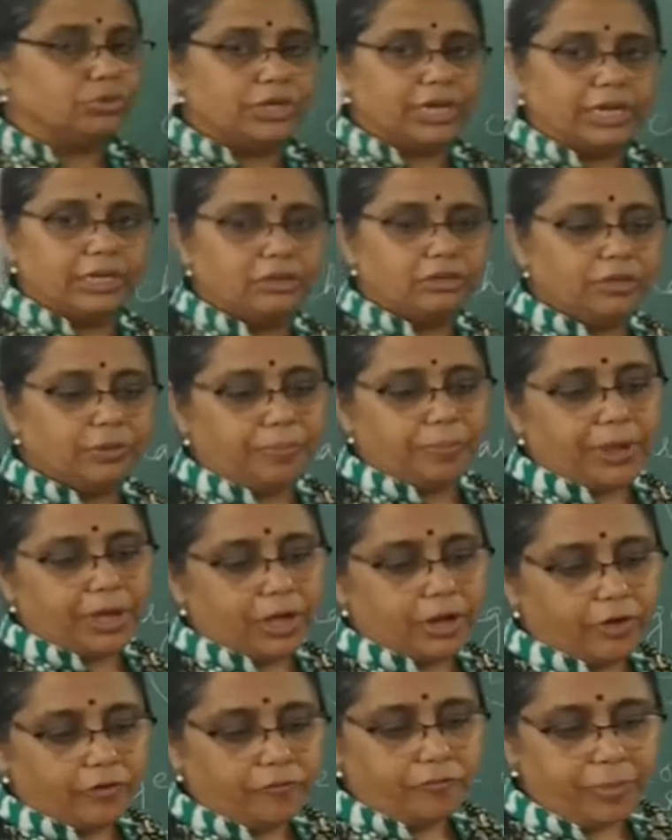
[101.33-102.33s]
10 to the
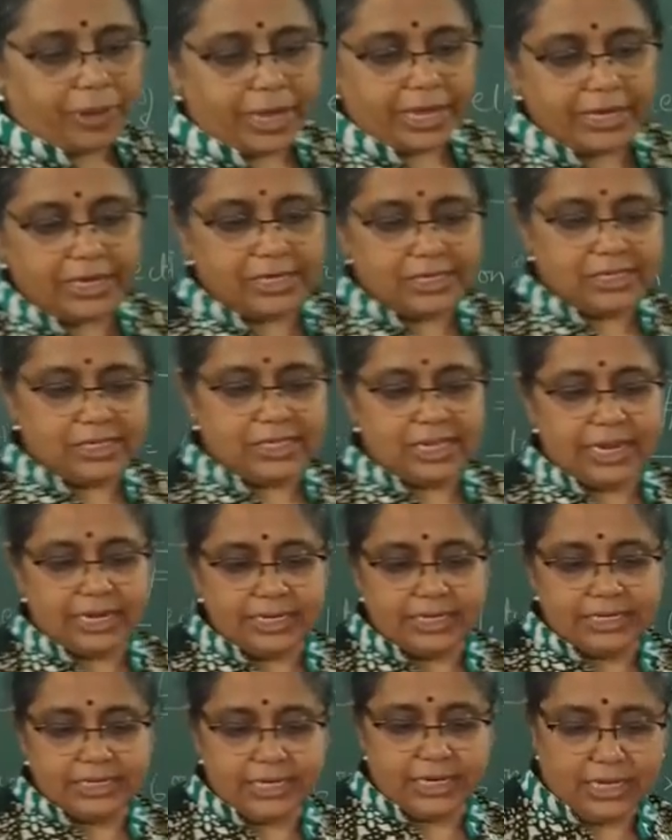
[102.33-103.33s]
power of minus
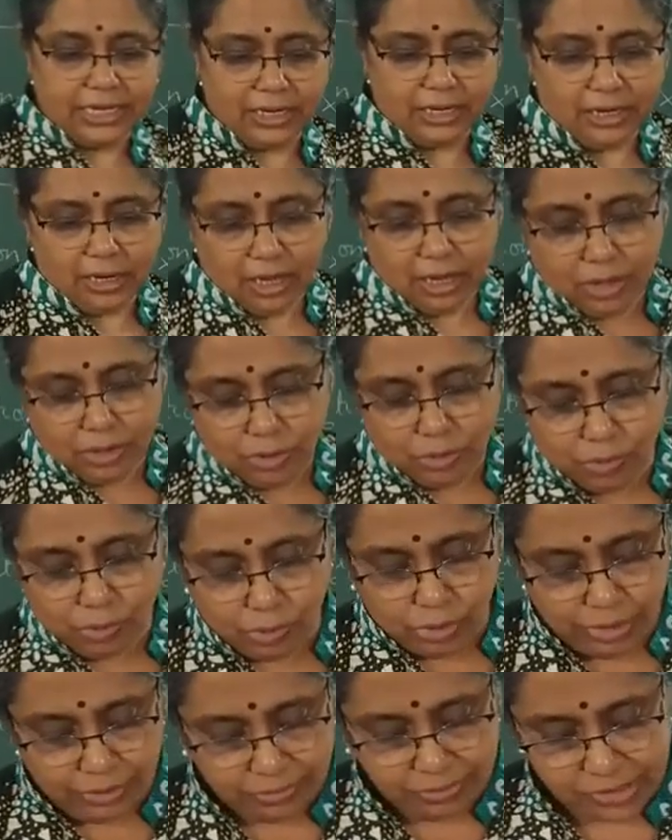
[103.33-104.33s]
19
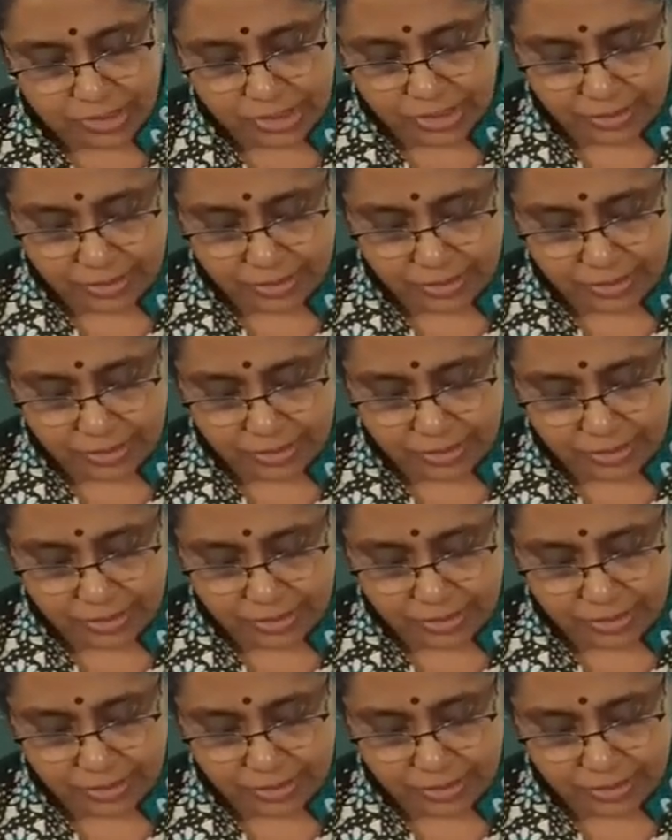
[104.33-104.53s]
coulombs.